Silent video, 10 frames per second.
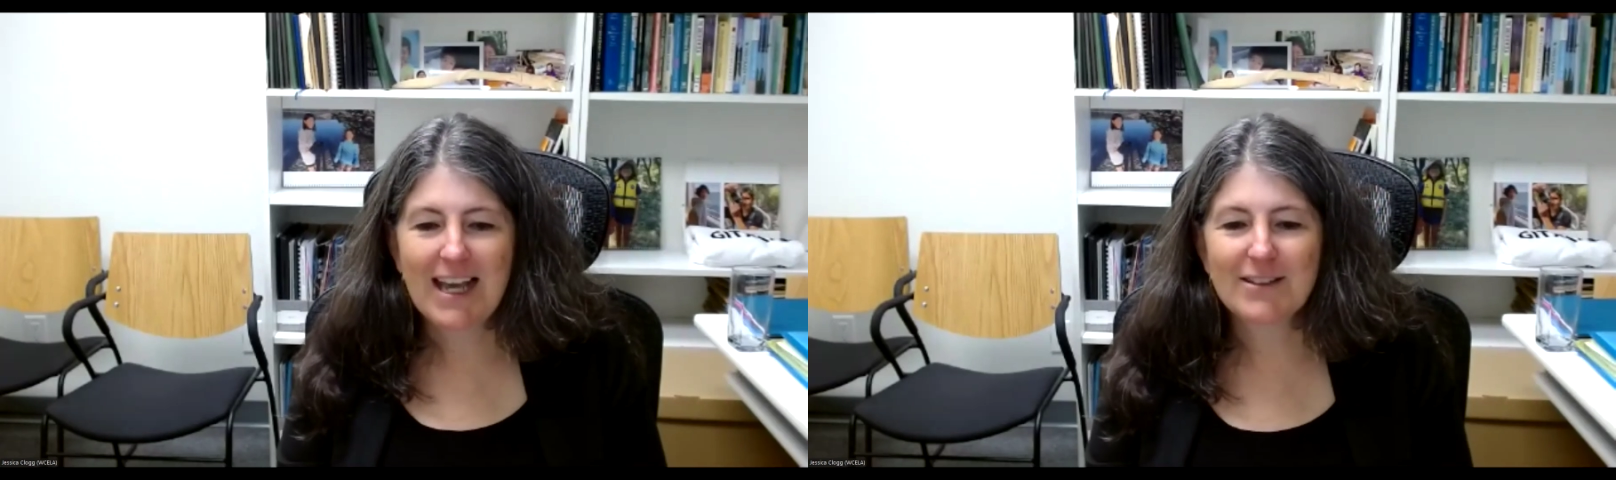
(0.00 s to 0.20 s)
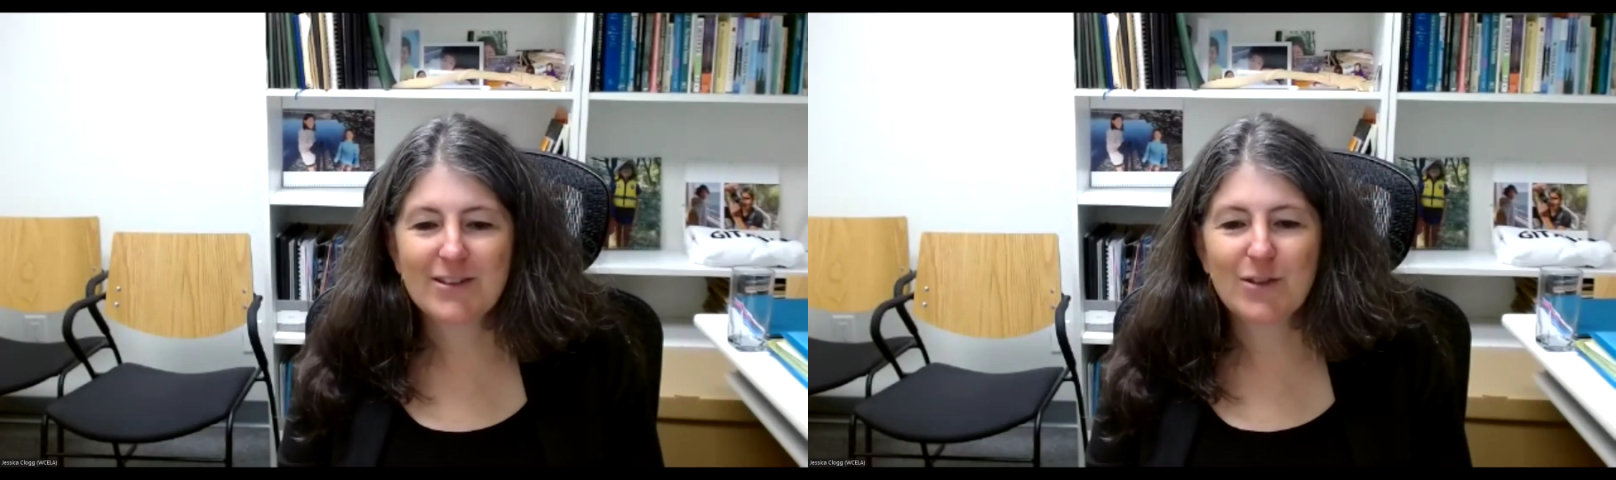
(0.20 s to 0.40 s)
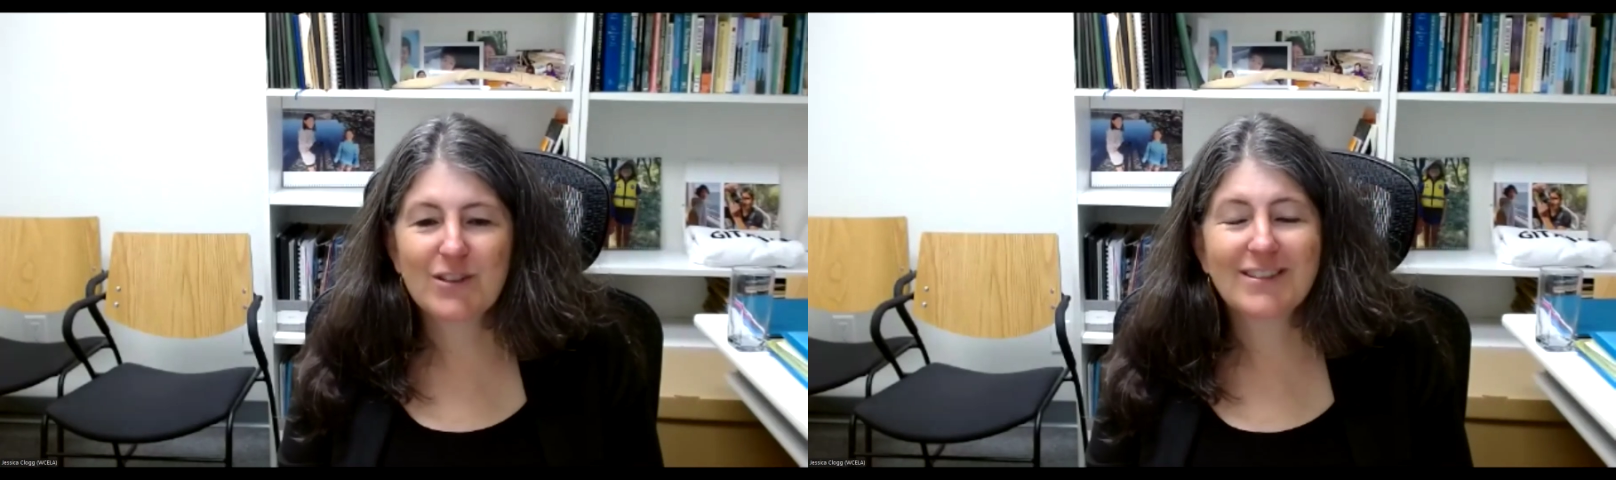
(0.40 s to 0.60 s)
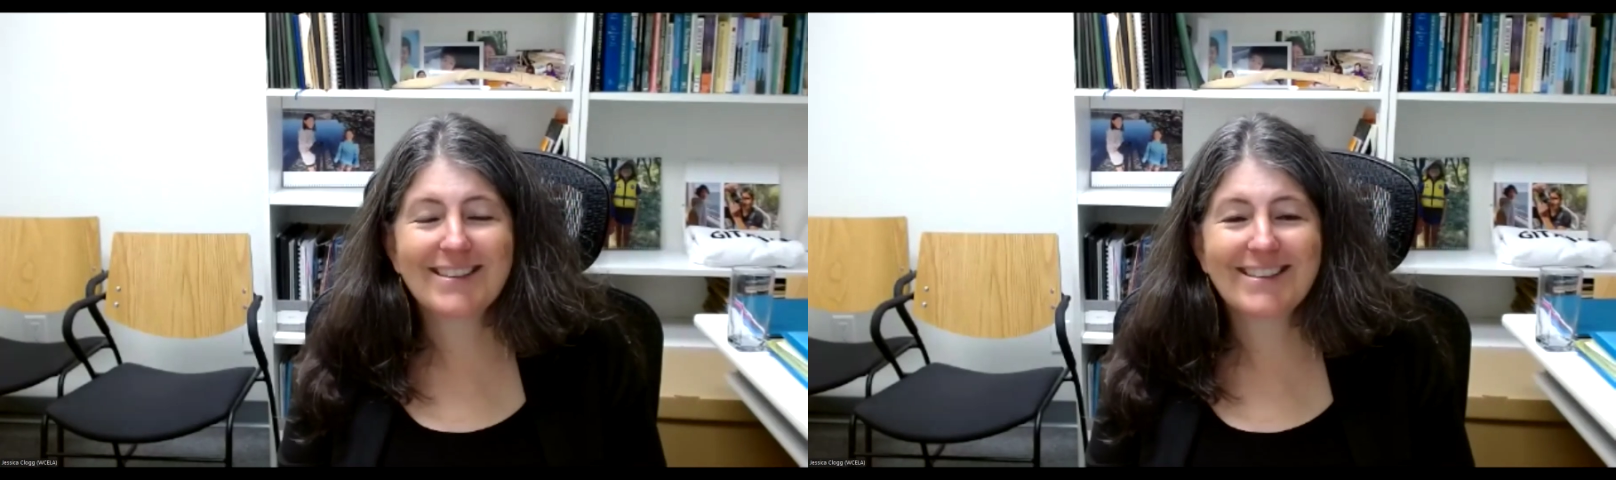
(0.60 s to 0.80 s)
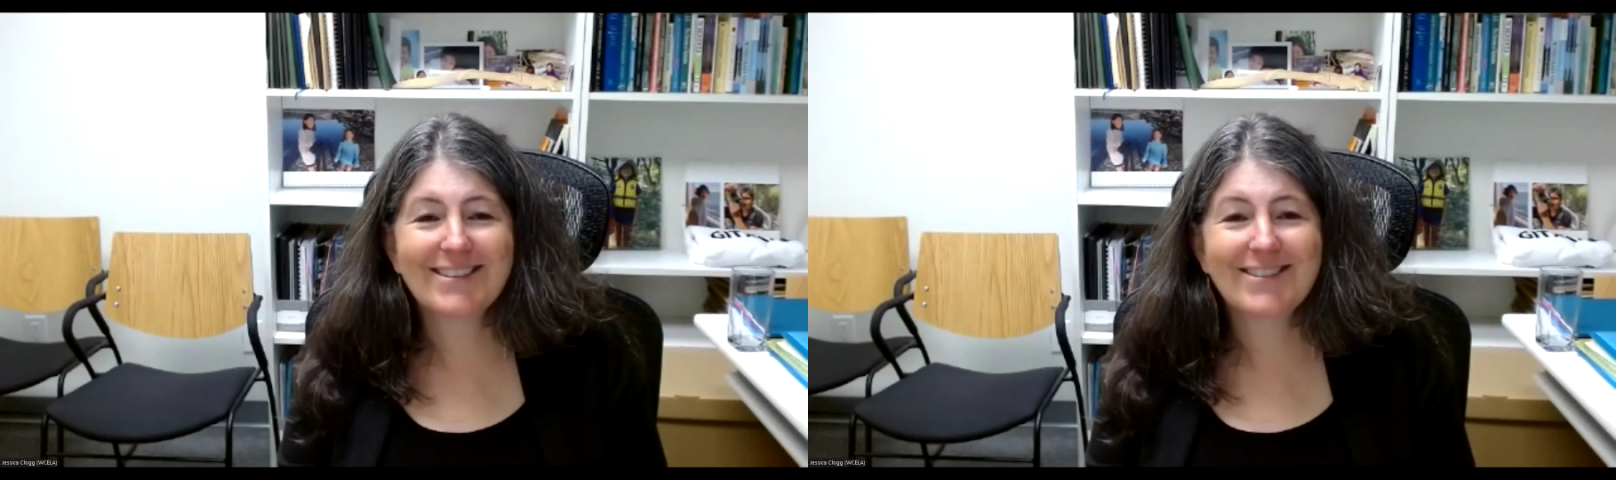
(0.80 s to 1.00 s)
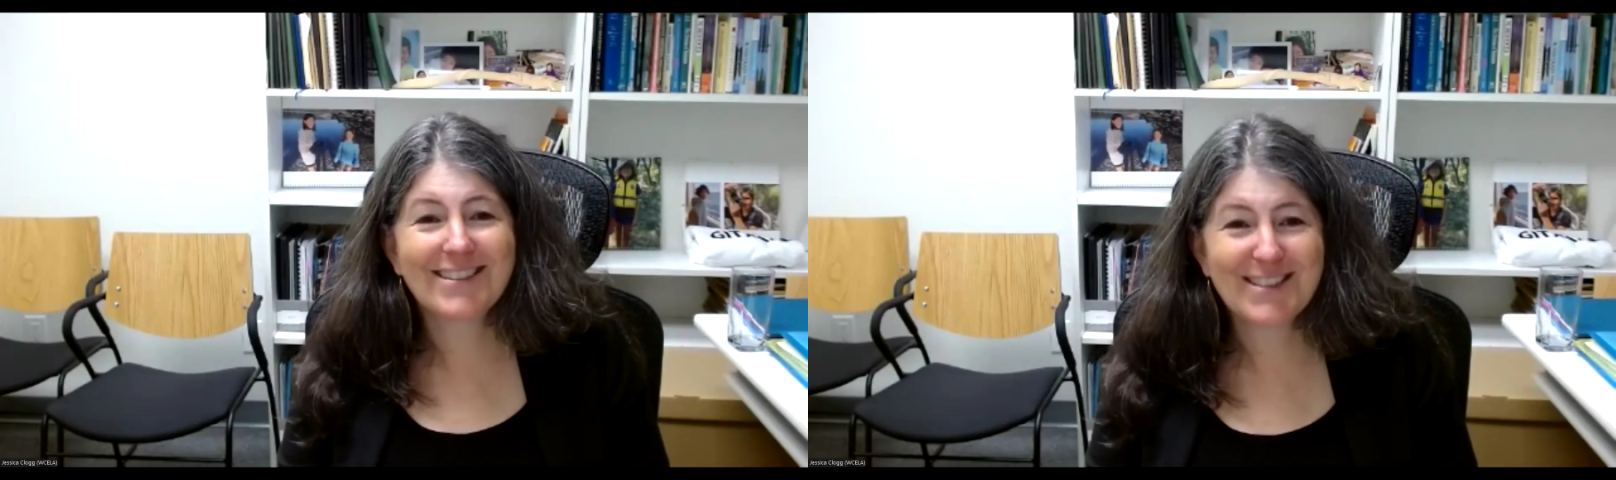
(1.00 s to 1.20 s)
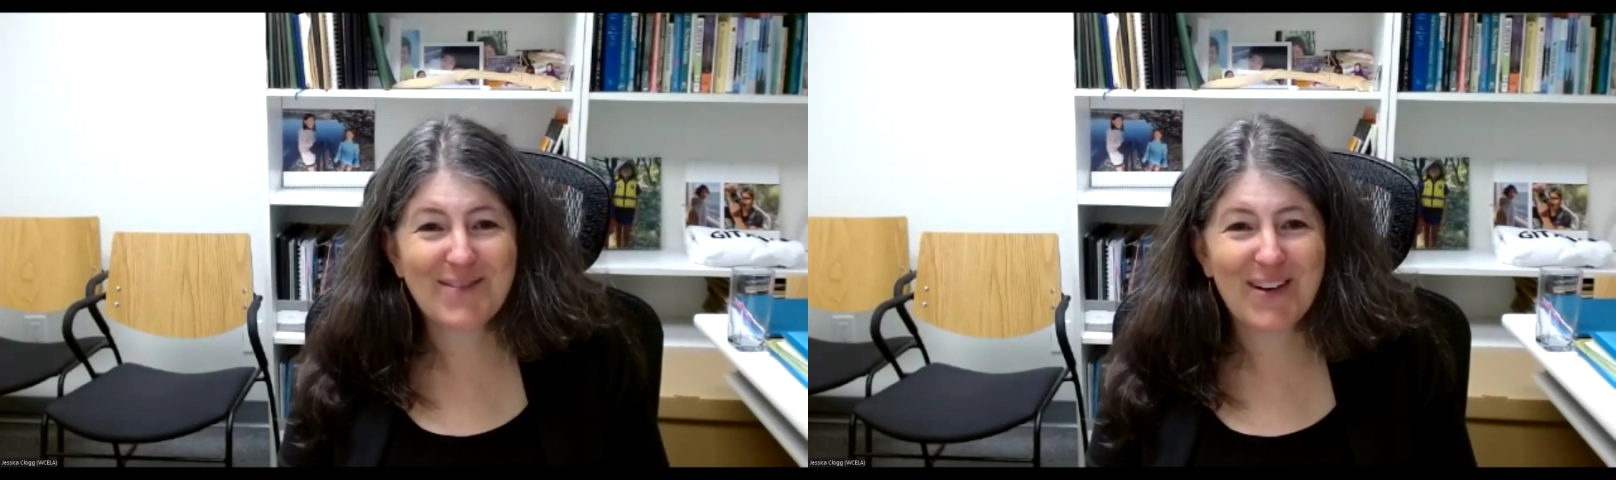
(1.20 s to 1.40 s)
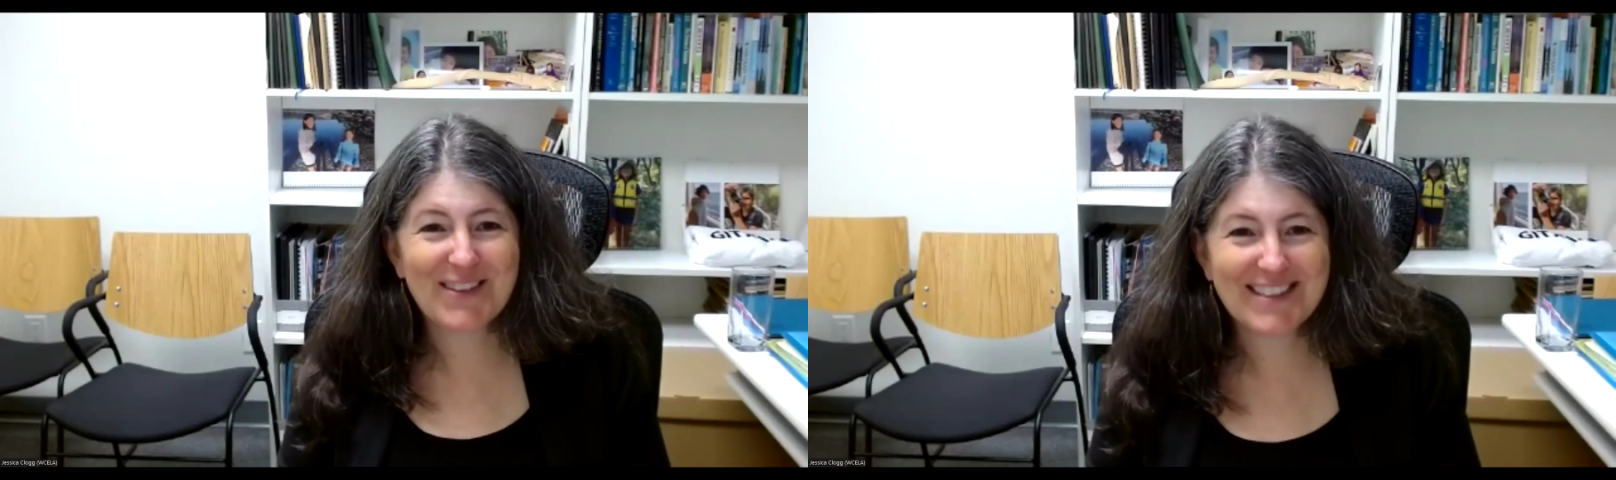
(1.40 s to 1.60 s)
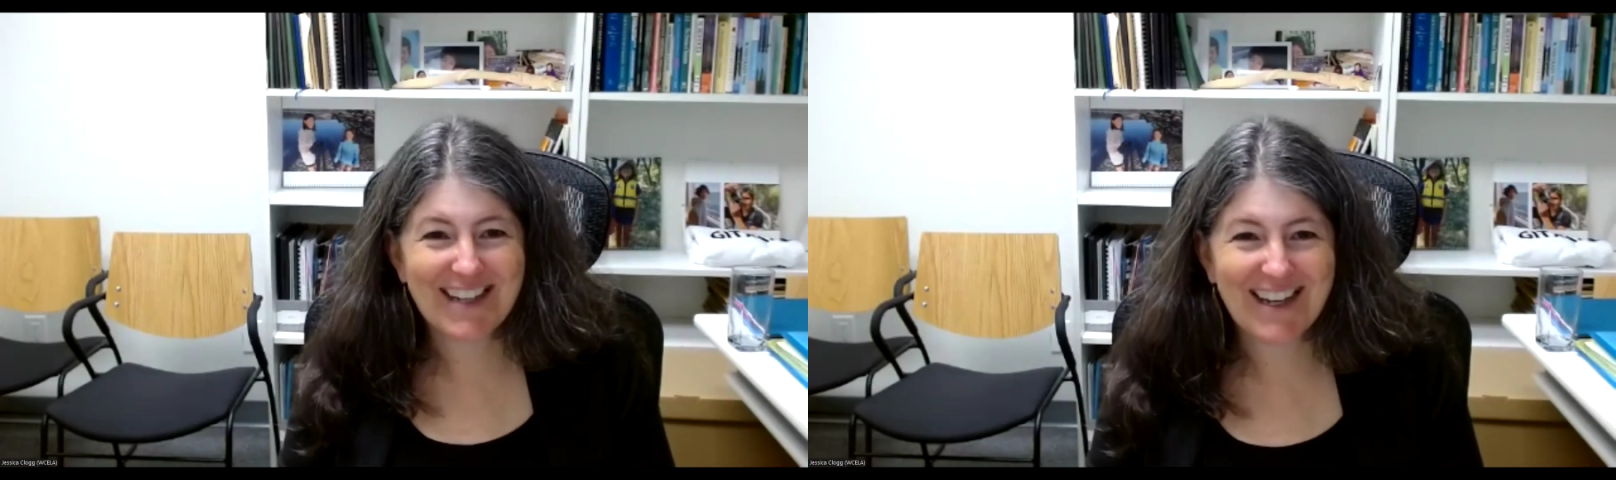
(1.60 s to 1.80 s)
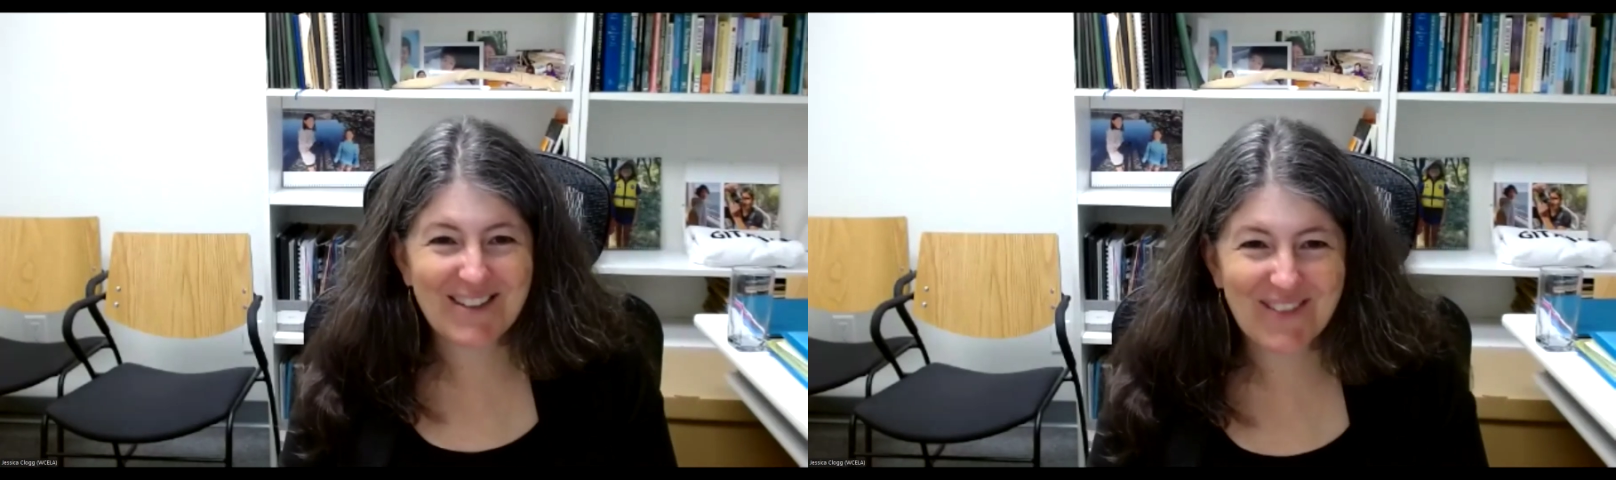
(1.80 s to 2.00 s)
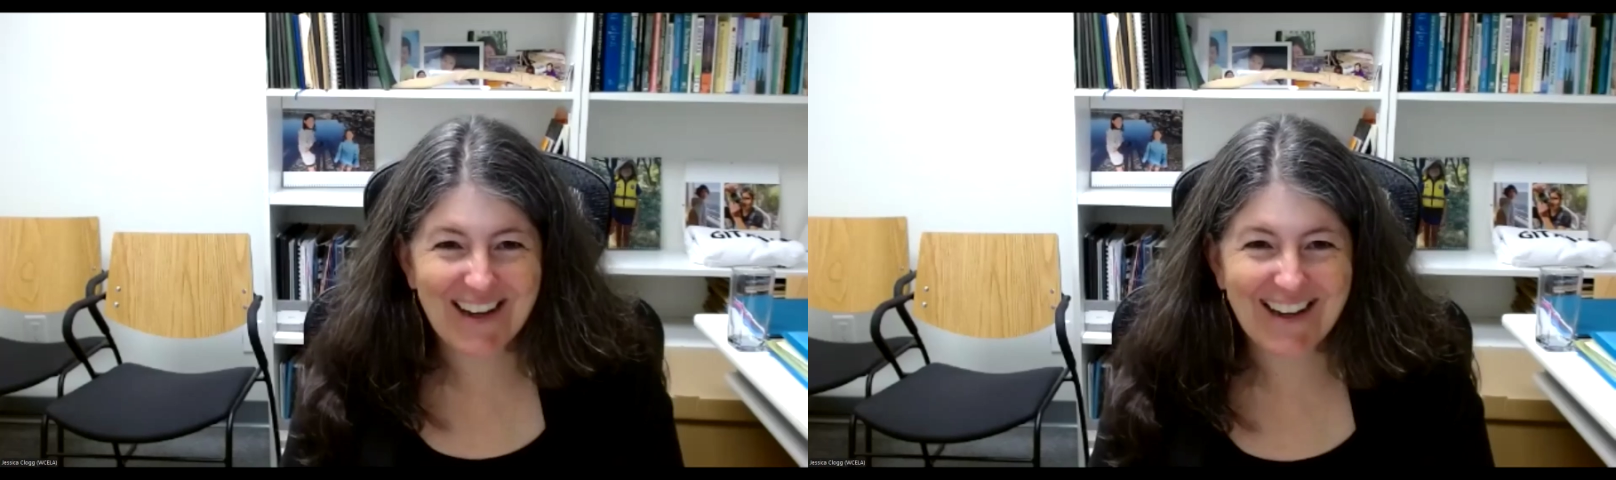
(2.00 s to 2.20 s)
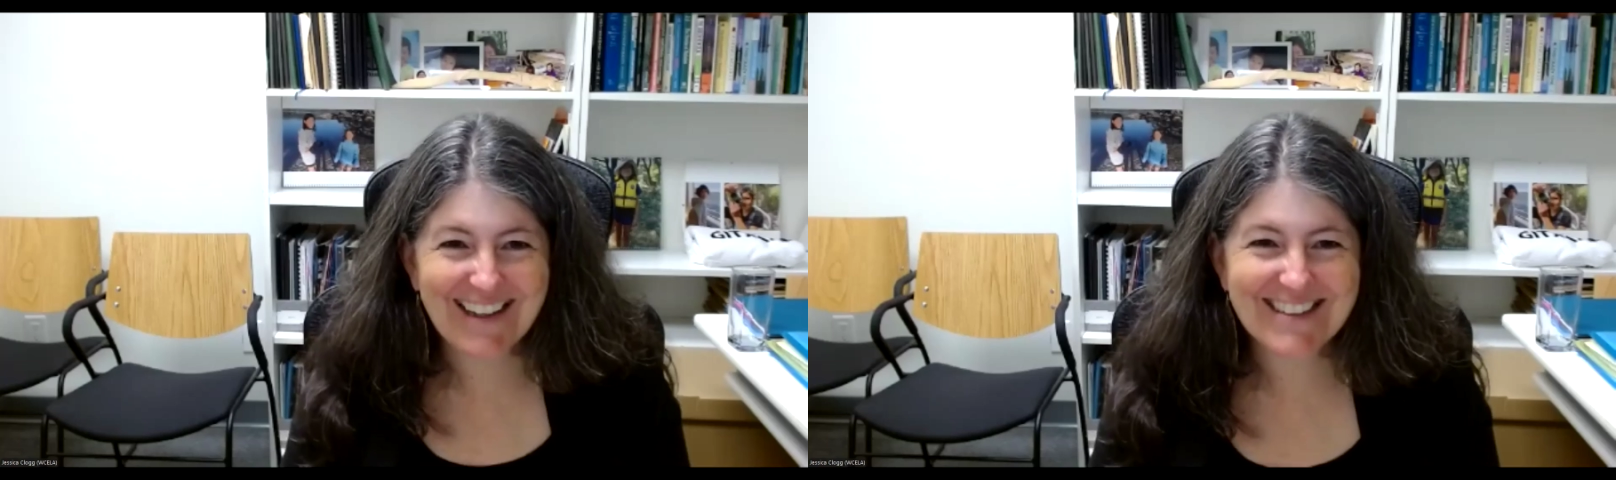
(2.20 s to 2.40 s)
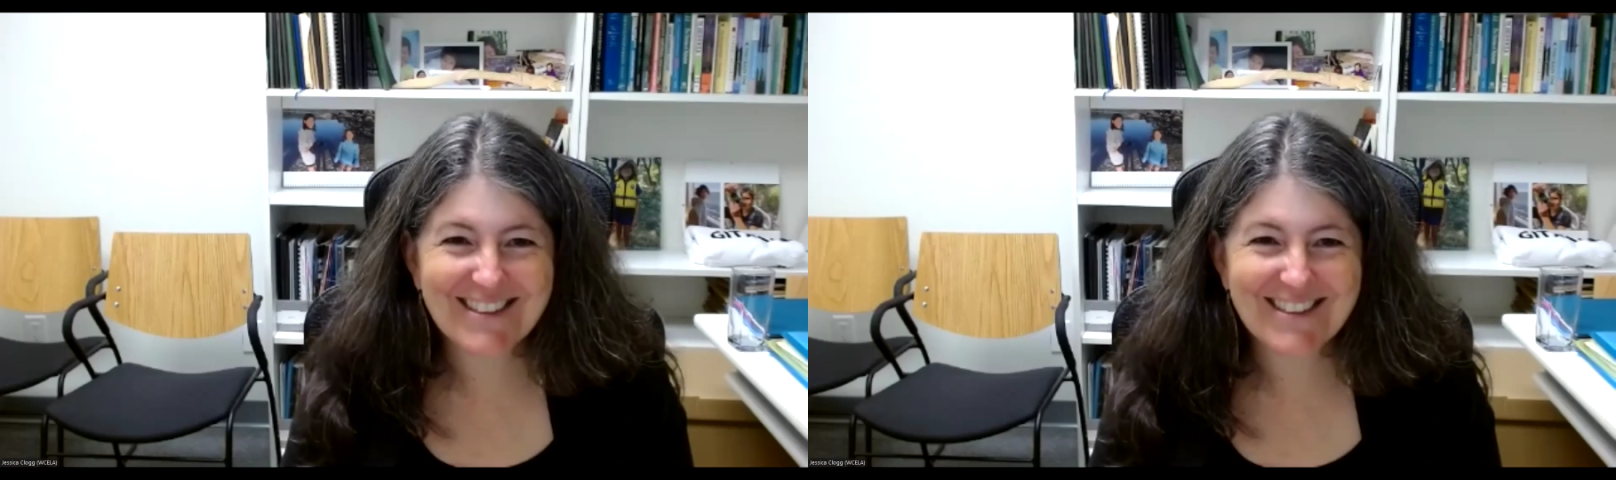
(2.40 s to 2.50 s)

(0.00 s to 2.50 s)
And so since this is just about the time I